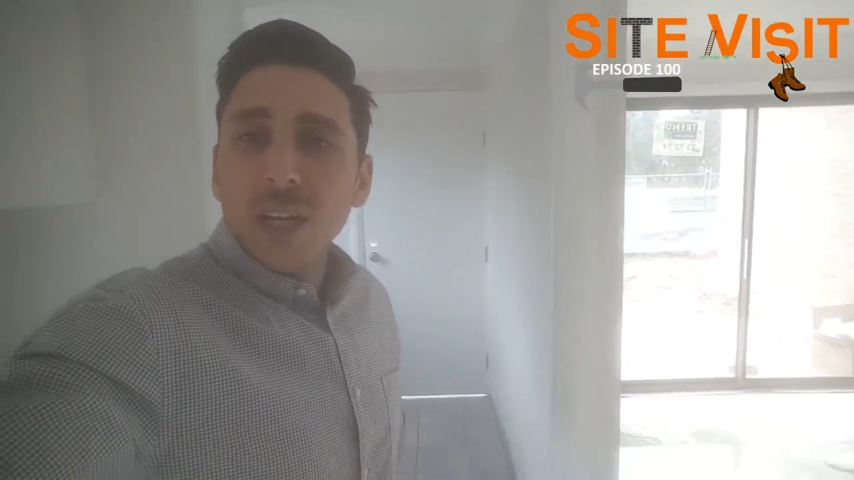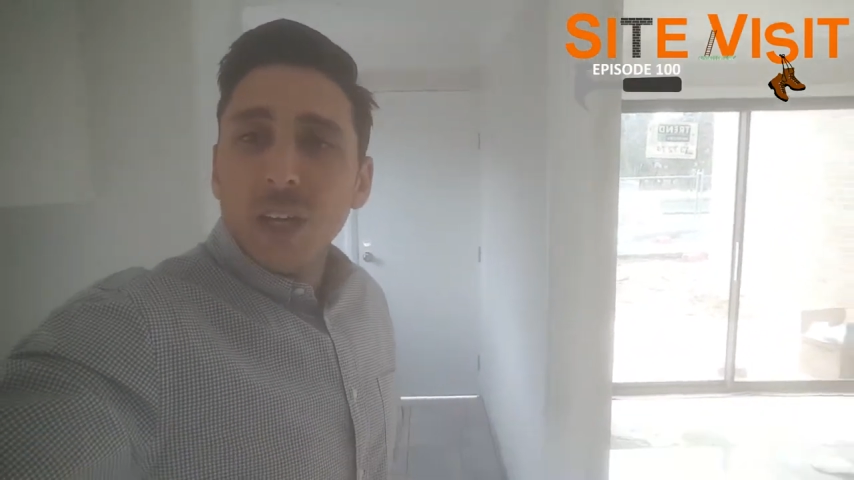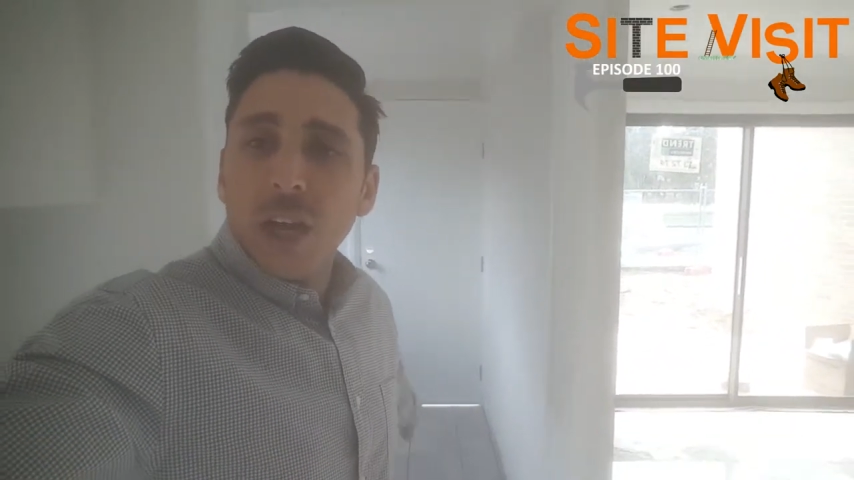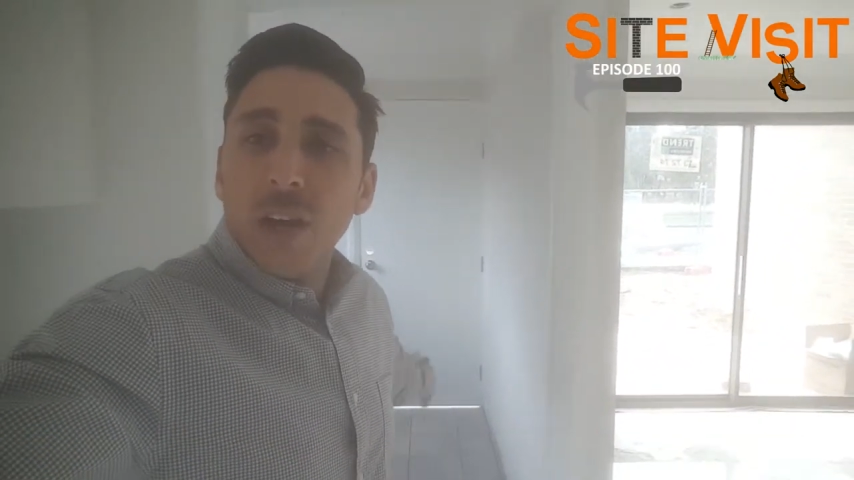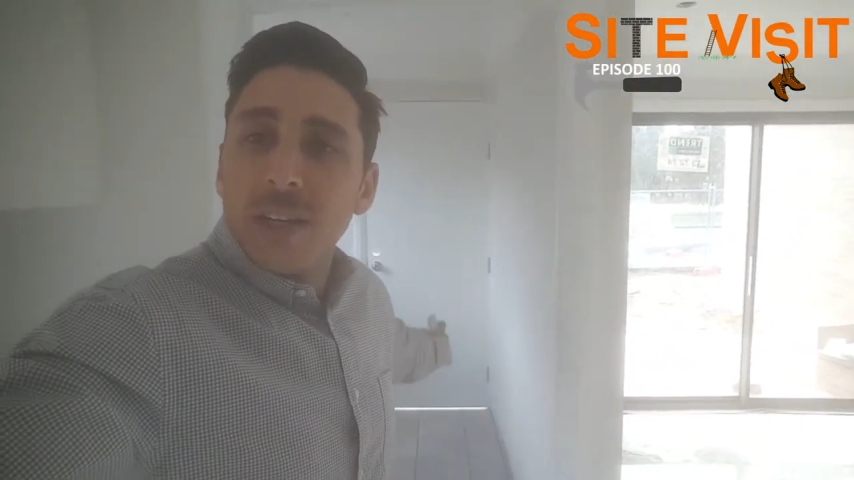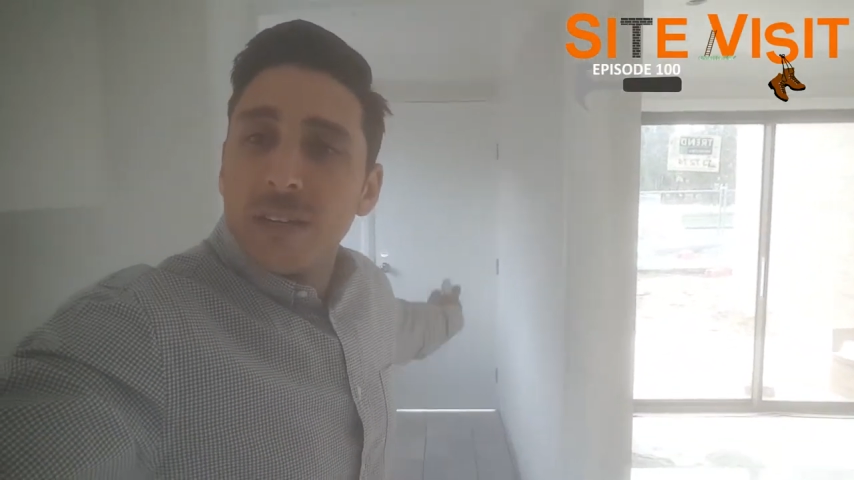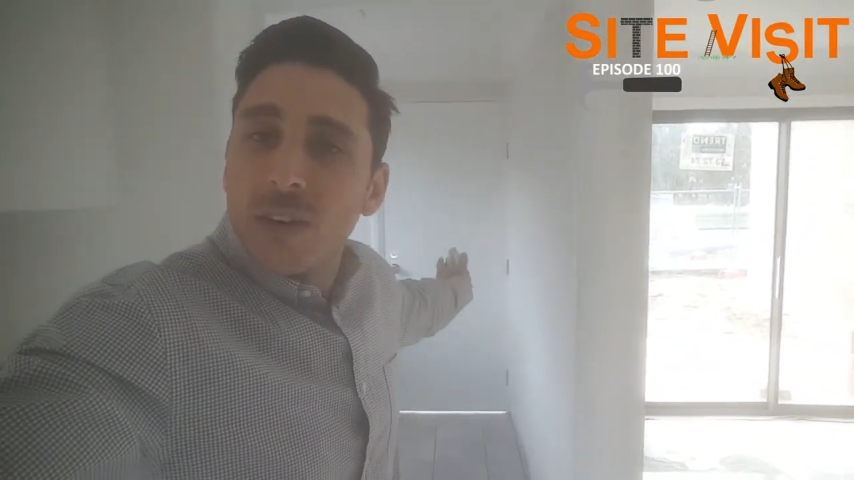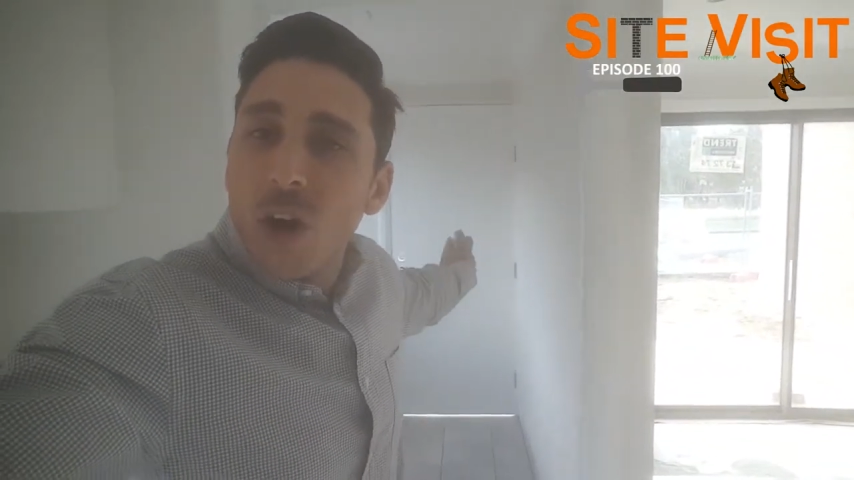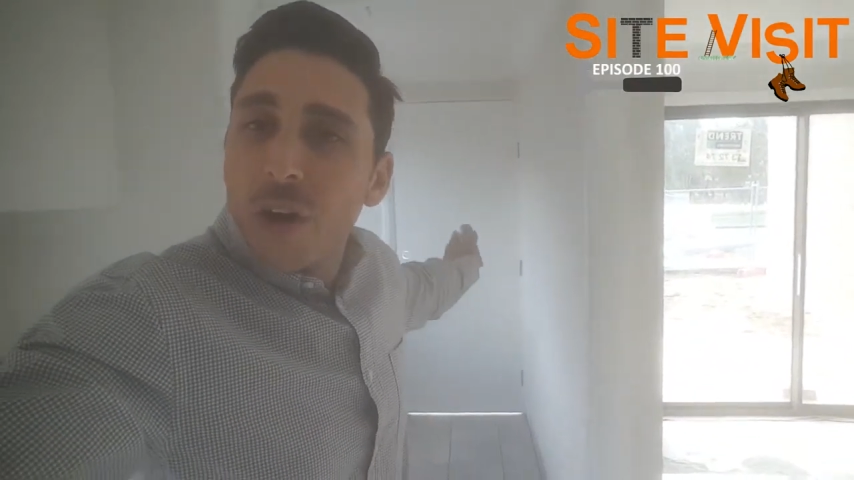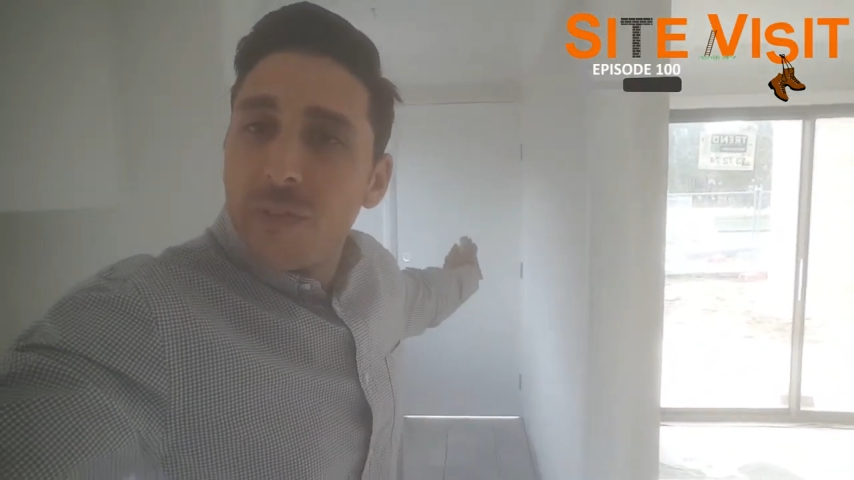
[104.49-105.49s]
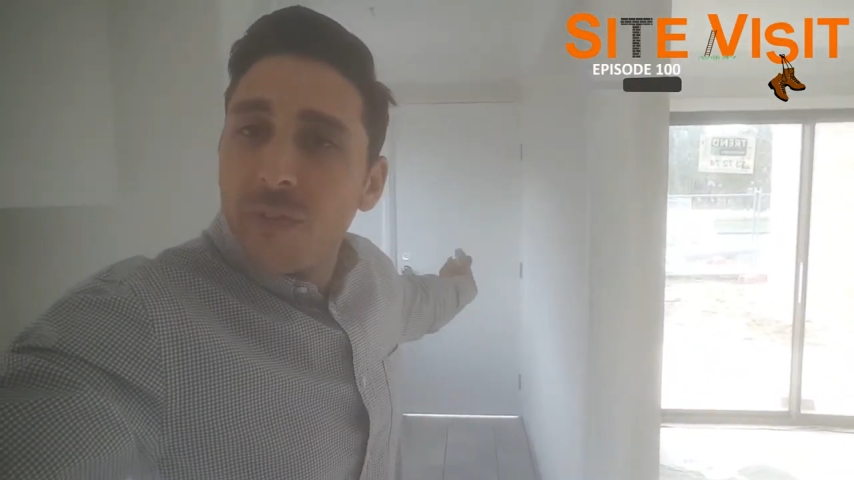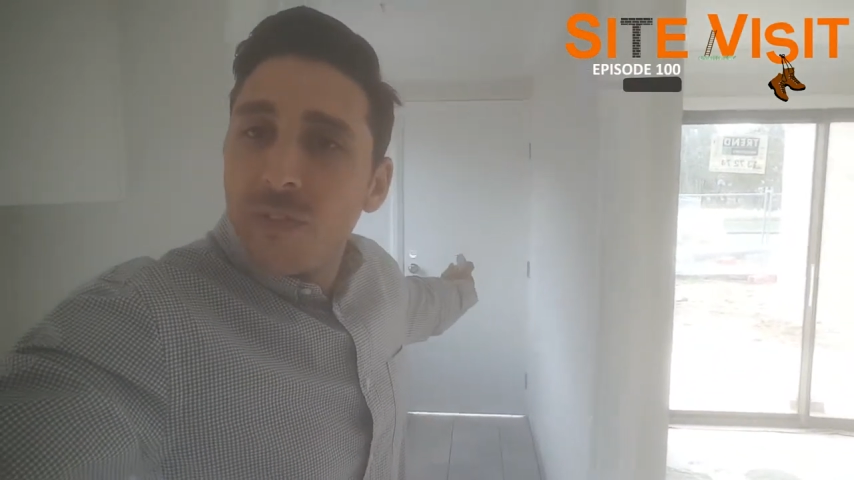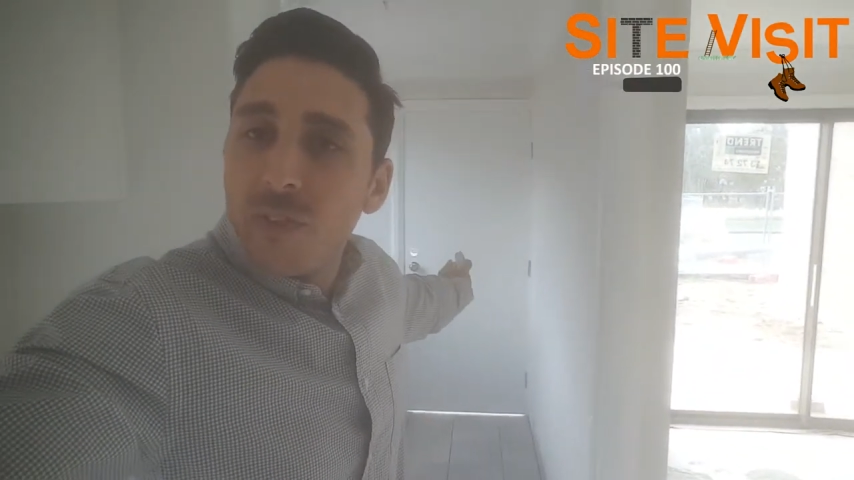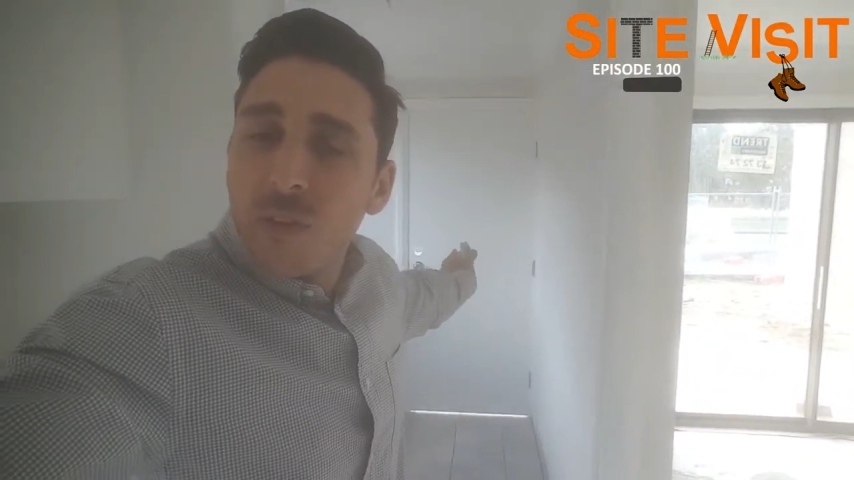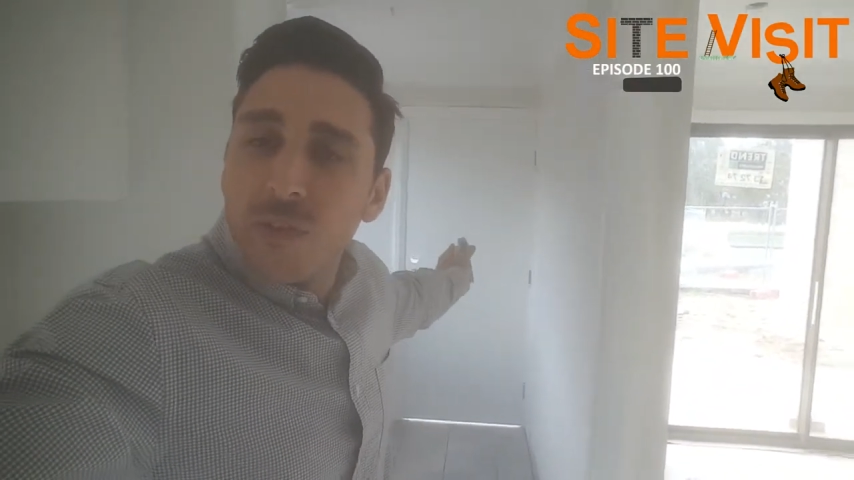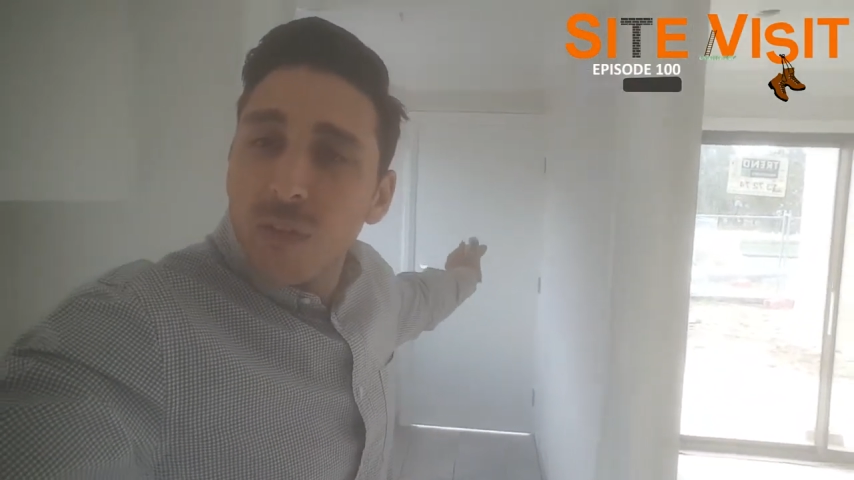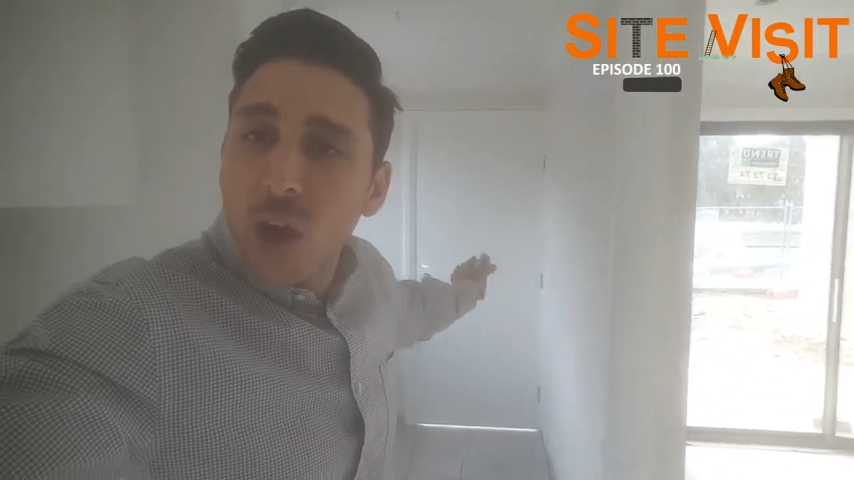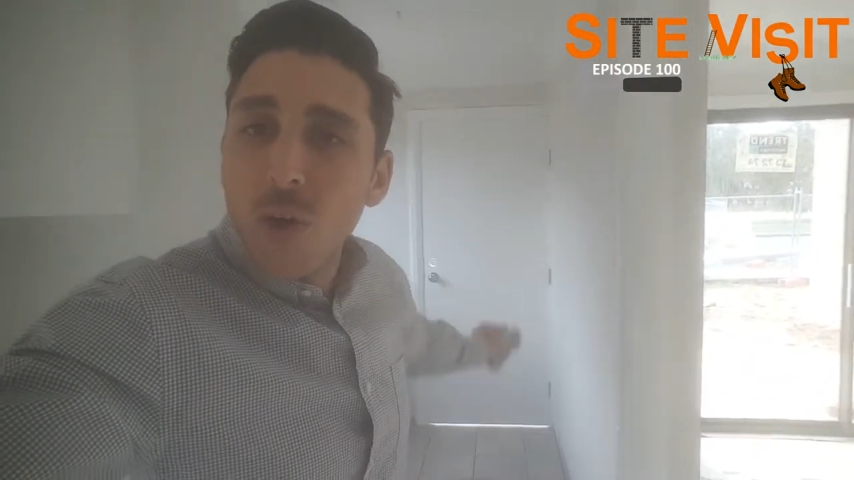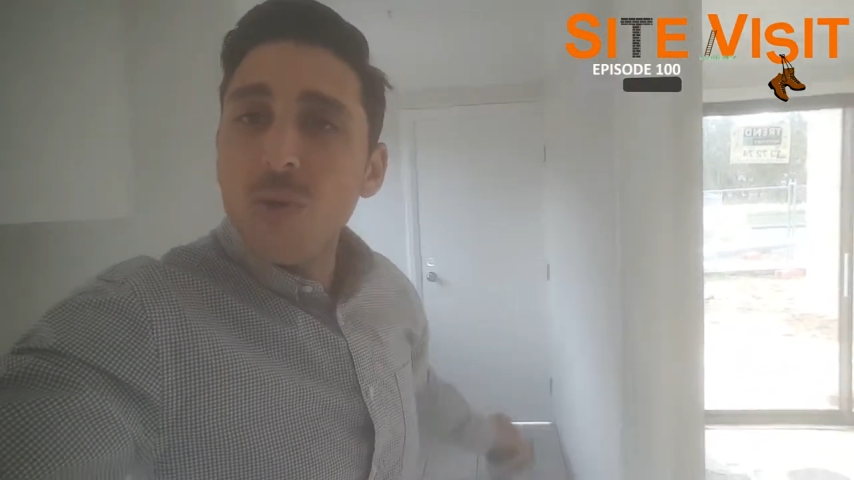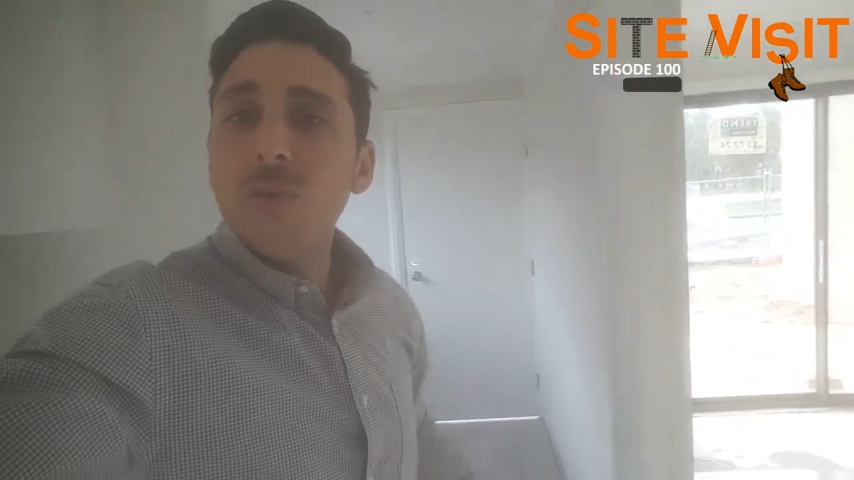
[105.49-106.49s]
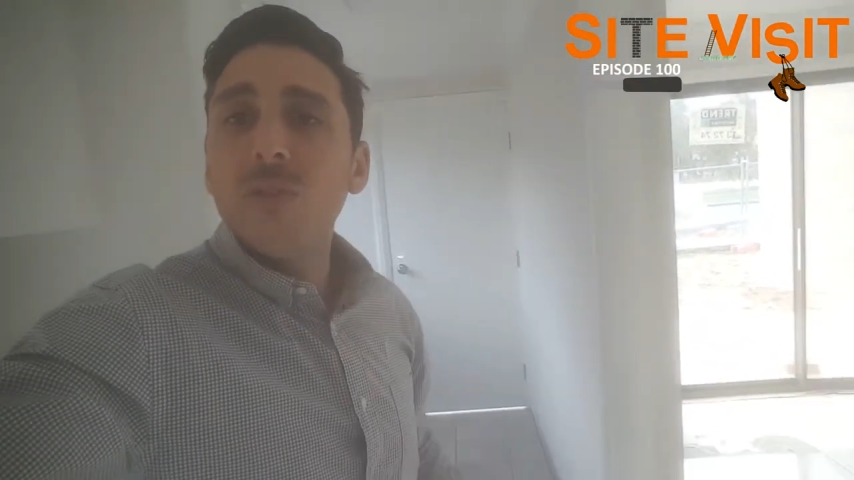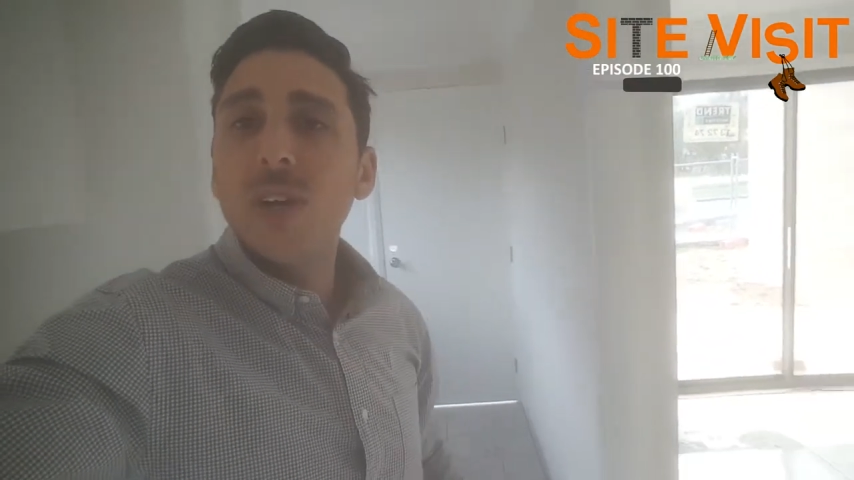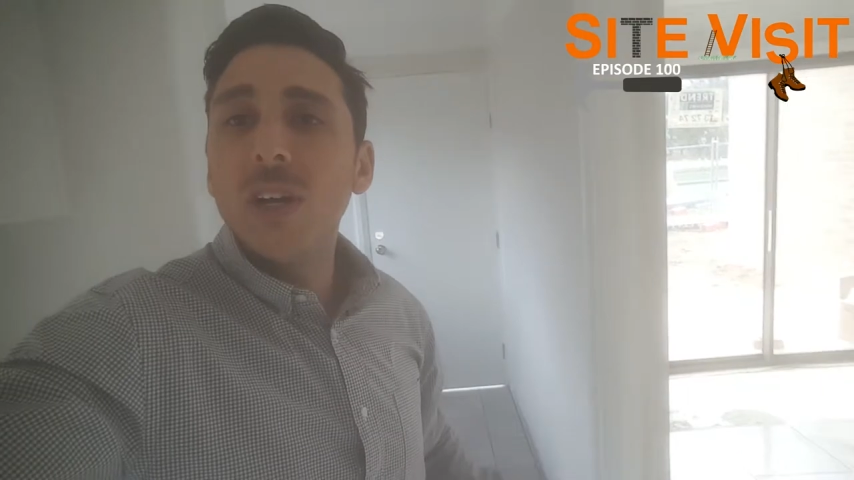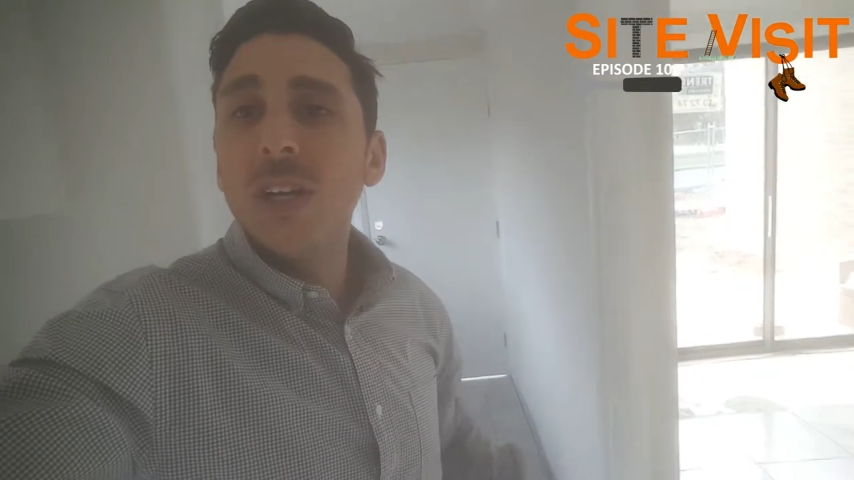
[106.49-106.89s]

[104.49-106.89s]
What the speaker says: it kind of flows.